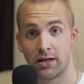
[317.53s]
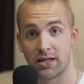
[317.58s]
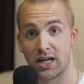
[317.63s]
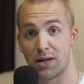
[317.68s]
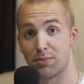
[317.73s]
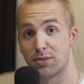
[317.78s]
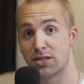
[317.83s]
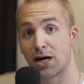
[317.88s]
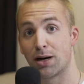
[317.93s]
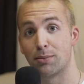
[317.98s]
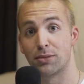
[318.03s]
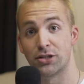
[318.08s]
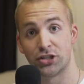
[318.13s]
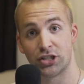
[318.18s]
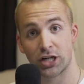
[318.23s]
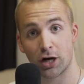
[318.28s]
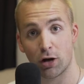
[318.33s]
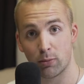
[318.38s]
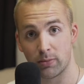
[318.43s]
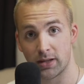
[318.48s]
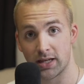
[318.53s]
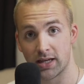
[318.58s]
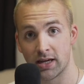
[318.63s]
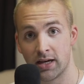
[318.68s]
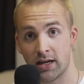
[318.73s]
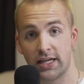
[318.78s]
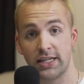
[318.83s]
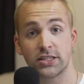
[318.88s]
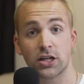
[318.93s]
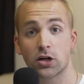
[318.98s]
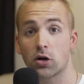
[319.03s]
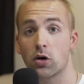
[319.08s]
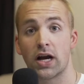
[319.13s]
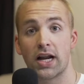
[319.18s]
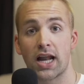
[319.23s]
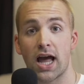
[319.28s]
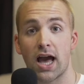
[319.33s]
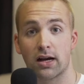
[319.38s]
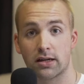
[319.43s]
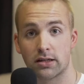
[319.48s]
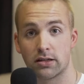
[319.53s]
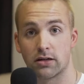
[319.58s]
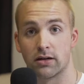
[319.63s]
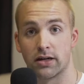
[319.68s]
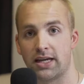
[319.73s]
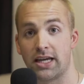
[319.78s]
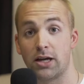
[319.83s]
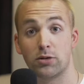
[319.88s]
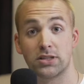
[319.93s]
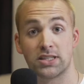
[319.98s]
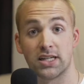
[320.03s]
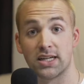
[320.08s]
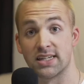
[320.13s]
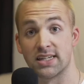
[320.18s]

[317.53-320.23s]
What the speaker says: named Thomas Shelby, he's a great actor. He was in